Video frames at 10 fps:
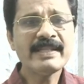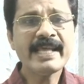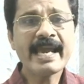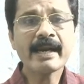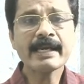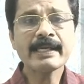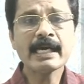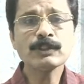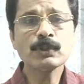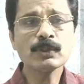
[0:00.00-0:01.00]
they are
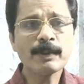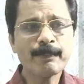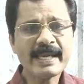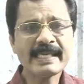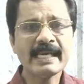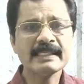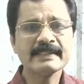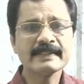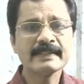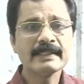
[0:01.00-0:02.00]
attached to the
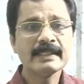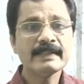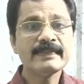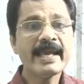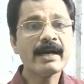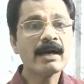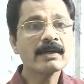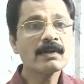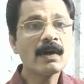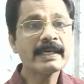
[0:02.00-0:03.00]
petals, they are
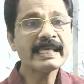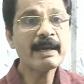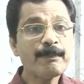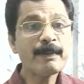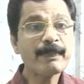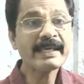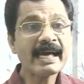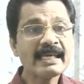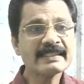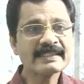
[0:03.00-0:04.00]
called
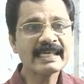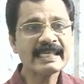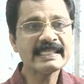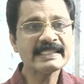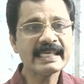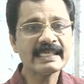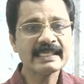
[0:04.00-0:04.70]
epipetalous condition.